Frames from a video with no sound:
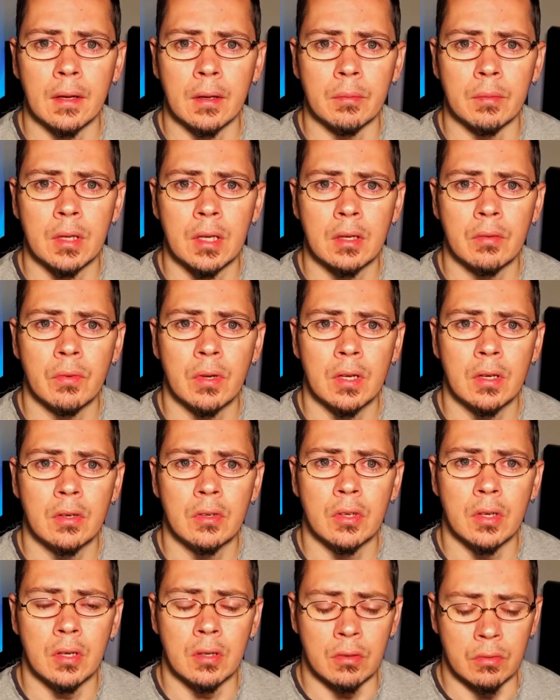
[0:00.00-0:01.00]
take
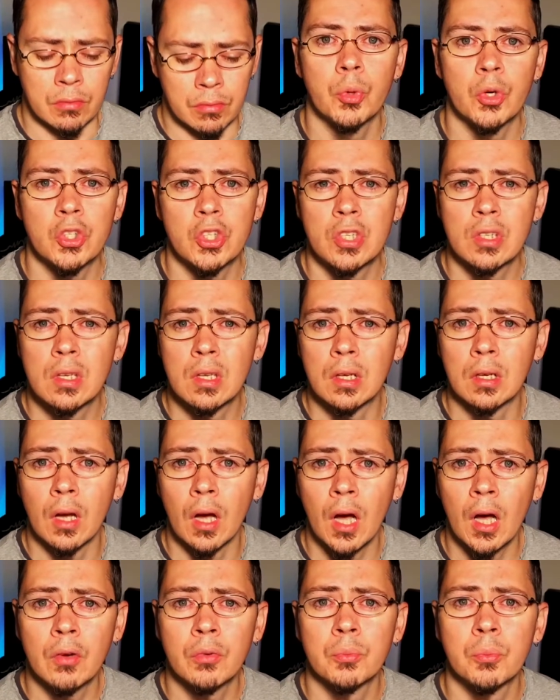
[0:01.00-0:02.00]
advantage of purchasing
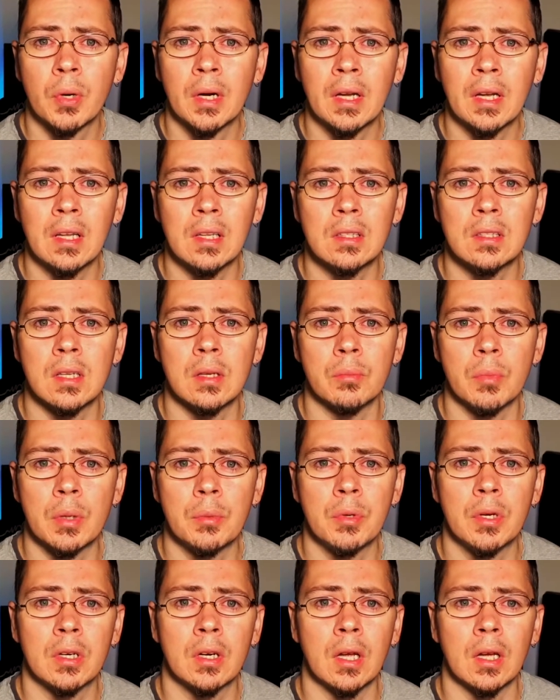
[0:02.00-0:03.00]
off brands that
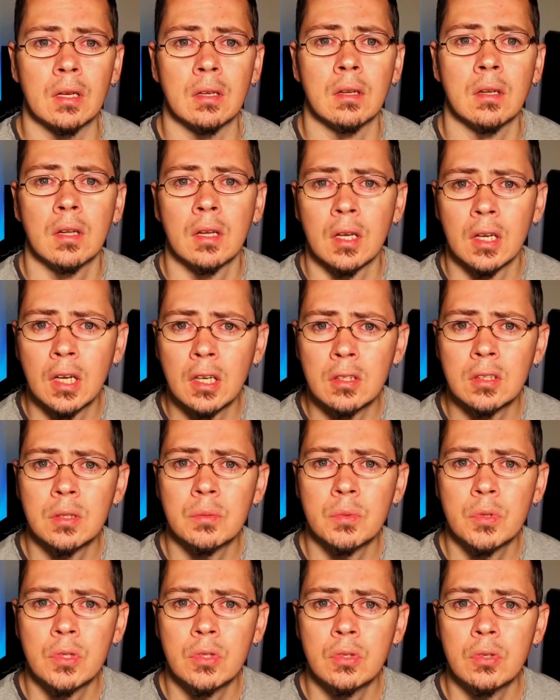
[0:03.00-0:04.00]
maybe you're not
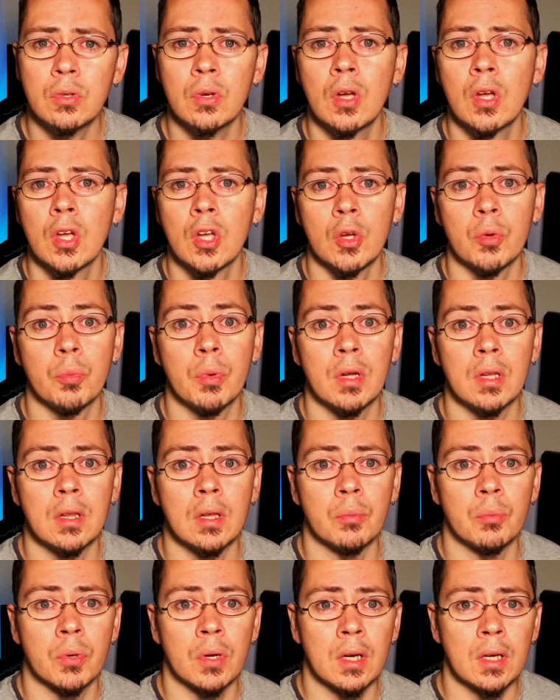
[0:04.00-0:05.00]
accustomed to, but
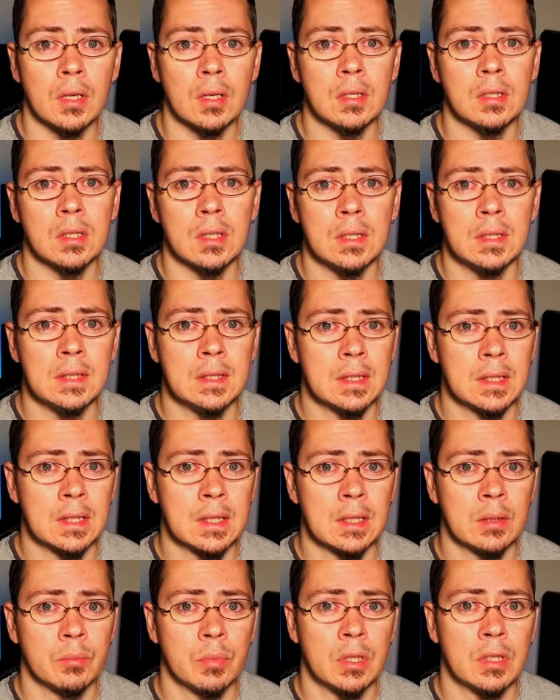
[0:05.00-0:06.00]
the price is a
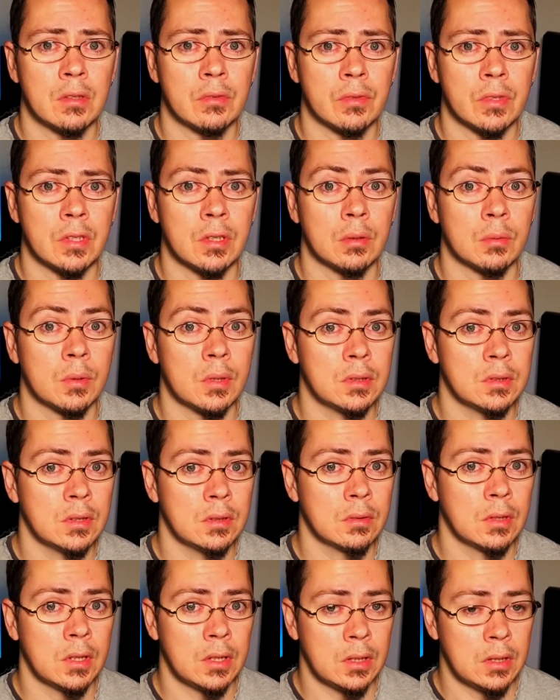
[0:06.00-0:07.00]
lot better for your wallet
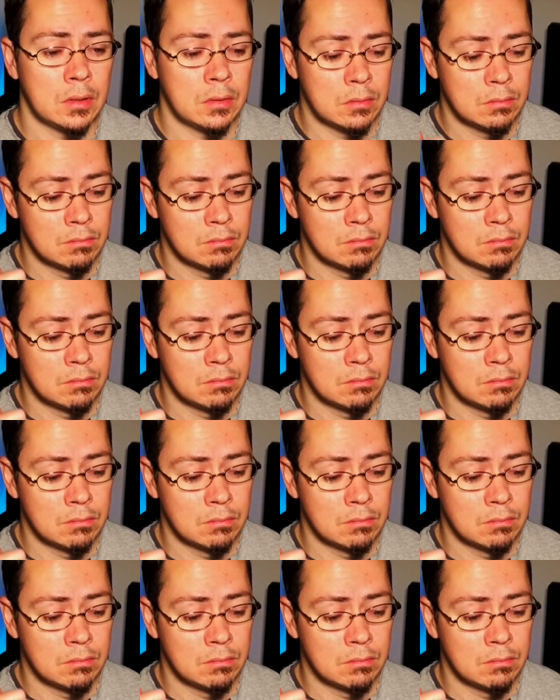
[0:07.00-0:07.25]
right now.